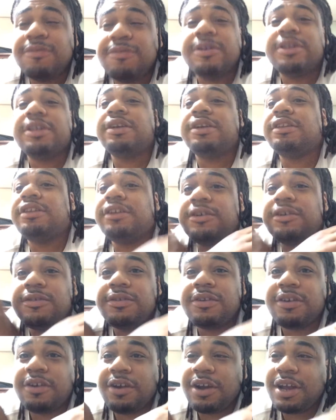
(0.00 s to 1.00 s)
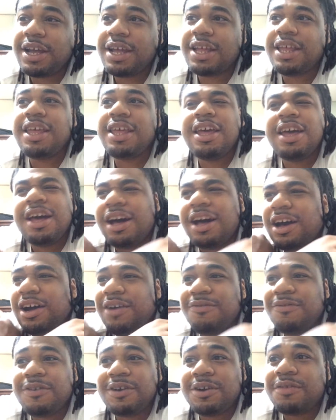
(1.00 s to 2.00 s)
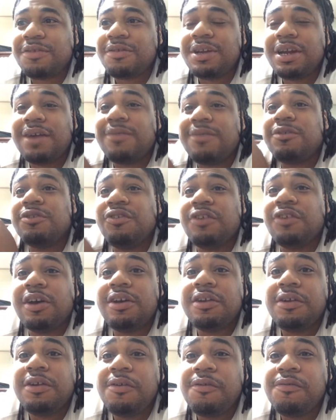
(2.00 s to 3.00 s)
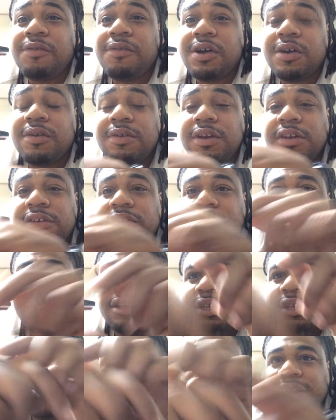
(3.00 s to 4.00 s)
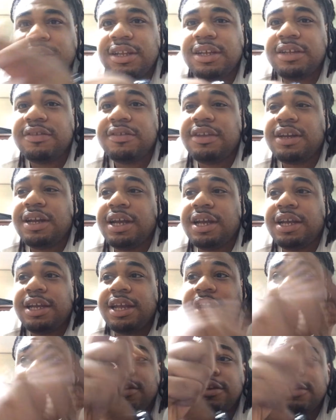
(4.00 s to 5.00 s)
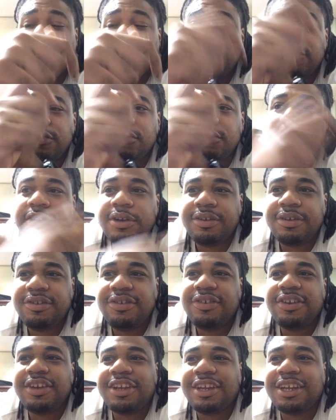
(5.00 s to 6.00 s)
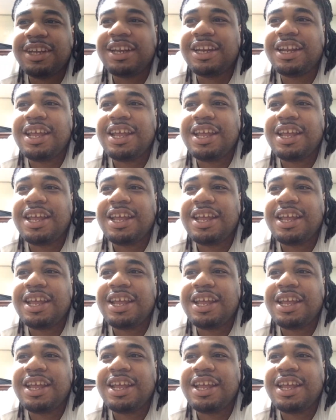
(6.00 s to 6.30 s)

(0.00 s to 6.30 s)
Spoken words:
with the Don't Cry. I fuck with it. I want y'all to go fuck with it. So I'm going to leave a link to that down in the description.